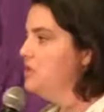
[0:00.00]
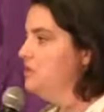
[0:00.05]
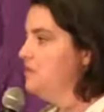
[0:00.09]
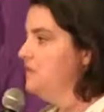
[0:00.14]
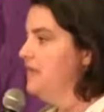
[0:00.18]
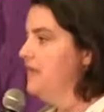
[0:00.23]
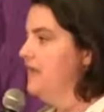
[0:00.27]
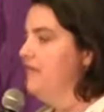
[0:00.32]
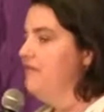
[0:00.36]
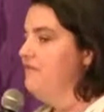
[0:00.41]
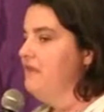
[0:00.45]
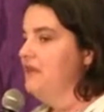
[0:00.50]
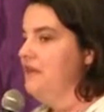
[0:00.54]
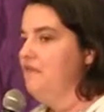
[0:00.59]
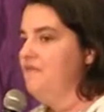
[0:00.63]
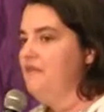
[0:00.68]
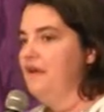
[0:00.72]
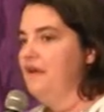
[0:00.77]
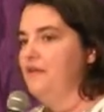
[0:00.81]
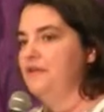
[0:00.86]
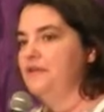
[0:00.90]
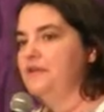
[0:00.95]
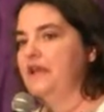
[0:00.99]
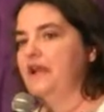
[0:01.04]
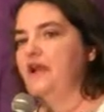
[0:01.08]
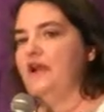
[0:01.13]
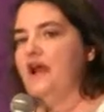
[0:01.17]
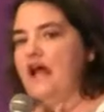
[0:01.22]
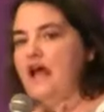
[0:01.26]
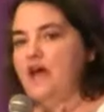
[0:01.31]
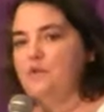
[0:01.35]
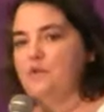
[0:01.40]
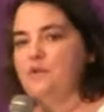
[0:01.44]
sure they have enough health care?
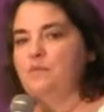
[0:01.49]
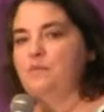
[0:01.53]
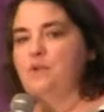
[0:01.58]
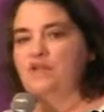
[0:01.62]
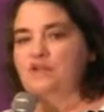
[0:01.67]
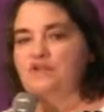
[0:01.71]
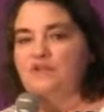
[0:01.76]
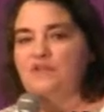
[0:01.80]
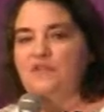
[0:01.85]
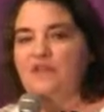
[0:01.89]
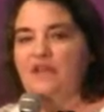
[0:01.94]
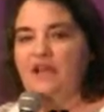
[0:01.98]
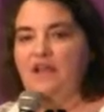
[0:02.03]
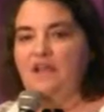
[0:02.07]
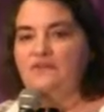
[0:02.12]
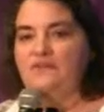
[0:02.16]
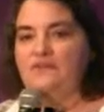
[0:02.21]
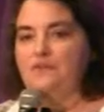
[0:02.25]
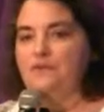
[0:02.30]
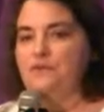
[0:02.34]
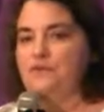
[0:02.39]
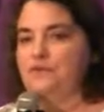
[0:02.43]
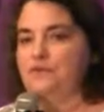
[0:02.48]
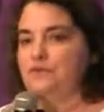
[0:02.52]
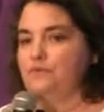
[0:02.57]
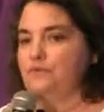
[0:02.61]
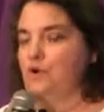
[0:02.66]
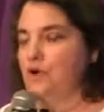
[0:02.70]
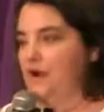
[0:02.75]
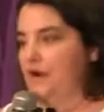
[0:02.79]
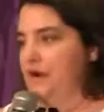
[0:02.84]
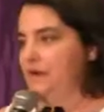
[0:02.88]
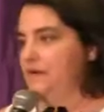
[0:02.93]
How do we make sure they have social
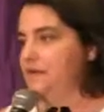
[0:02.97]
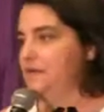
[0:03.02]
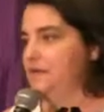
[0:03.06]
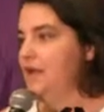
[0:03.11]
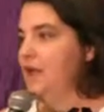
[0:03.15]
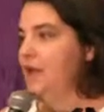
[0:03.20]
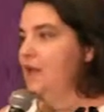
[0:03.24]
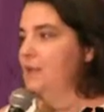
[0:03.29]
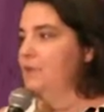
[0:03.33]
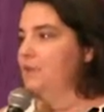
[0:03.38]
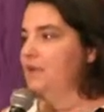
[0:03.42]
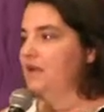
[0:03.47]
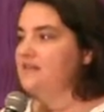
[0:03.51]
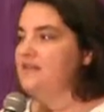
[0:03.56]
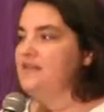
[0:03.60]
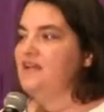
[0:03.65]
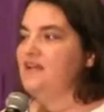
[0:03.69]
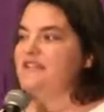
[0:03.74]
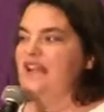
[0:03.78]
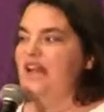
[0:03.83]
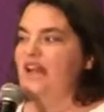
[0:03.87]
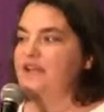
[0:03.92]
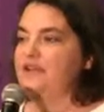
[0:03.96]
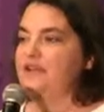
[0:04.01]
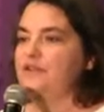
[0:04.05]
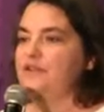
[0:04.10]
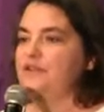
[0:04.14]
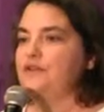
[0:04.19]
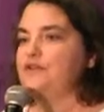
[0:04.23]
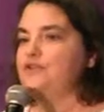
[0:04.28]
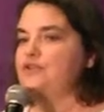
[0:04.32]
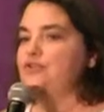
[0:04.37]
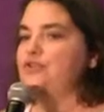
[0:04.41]
workers? Because I'll tell you,
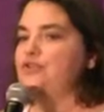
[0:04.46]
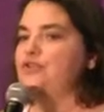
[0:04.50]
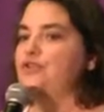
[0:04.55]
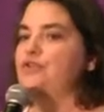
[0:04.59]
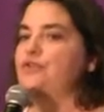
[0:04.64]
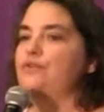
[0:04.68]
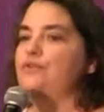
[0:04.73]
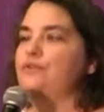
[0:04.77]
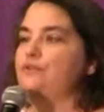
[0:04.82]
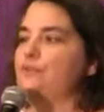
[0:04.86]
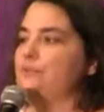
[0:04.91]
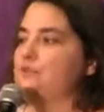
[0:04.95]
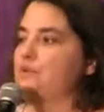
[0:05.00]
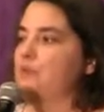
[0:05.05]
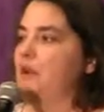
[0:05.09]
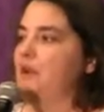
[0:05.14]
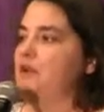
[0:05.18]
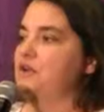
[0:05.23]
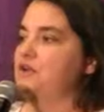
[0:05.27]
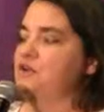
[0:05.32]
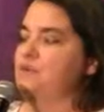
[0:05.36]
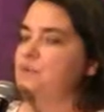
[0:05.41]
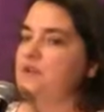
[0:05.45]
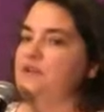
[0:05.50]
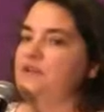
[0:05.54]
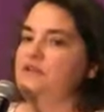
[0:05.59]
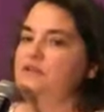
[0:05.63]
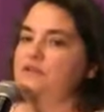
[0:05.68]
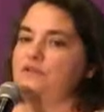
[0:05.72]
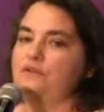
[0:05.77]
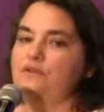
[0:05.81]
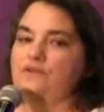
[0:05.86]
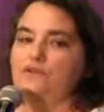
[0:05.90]
there's 2
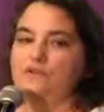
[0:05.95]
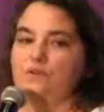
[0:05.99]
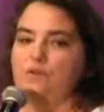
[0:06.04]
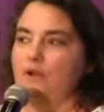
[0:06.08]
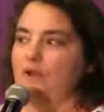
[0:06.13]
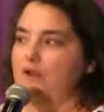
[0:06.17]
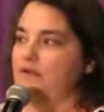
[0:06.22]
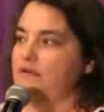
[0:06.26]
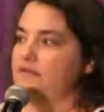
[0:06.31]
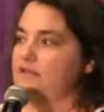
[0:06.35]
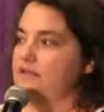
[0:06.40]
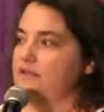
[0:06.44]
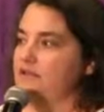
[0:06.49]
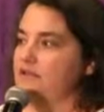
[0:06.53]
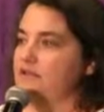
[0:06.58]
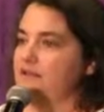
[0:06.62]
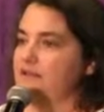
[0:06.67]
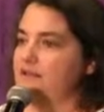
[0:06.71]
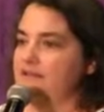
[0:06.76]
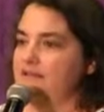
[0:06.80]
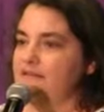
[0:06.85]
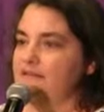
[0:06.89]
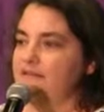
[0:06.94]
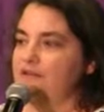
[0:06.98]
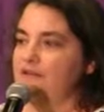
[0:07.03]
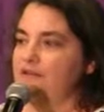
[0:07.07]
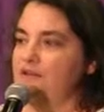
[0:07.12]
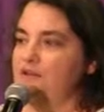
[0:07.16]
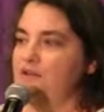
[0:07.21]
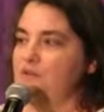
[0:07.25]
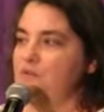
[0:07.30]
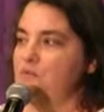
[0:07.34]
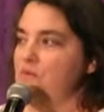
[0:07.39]
Spanish-speaking social workers in
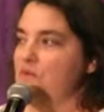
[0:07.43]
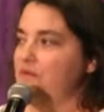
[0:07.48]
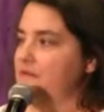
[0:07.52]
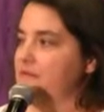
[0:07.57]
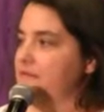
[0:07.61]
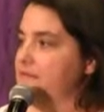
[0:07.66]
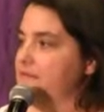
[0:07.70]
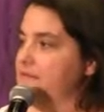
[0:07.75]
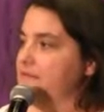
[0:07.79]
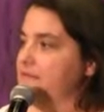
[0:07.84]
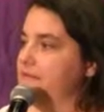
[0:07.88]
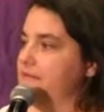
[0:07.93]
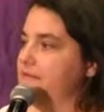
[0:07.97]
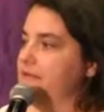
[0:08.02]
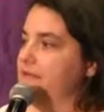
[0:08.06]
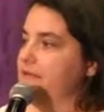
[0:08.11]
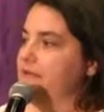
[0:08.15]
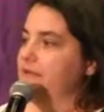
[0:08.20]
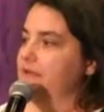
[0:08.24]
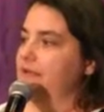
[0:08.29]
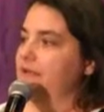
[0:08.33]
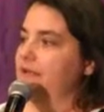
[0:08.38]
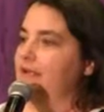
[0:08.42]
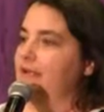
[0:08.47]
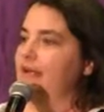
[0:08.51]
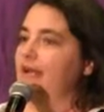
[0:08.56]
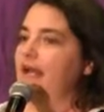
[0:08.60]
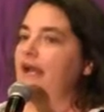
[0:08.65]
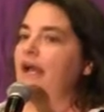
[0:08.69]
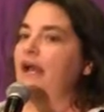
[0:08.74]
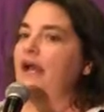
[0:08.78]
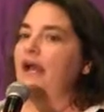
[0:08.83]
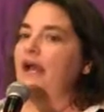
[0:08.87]
New Orleans.
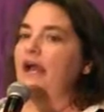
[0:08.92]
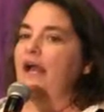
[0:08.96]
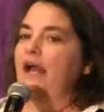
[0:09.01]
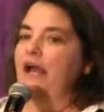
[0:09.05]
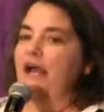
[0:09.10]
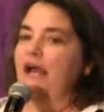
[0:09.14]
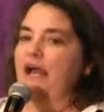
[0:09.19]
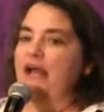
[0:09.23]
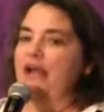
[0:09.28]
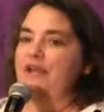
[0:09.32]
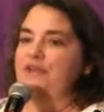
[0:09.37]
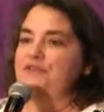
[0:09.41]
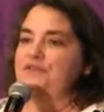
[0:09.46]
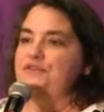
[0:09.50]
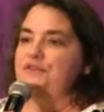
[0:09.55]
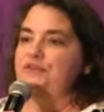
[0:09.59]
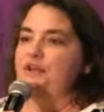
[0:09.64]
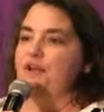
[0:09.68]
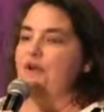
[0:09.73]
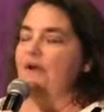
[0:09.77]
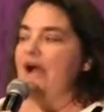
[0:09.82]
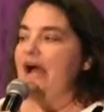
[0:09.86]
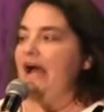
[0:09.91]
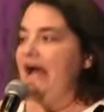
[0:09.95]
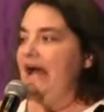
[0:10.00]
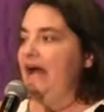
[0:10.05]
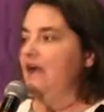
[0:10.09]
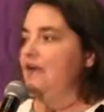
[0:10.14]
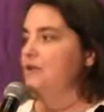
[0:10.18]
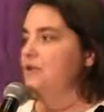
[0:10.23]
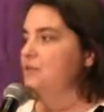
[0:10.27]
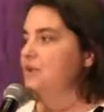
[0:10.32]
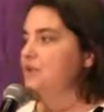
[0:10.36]
And so
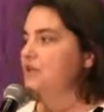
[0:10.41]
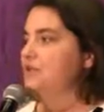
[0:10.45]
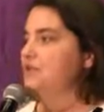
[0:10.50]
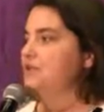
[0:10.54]
how do we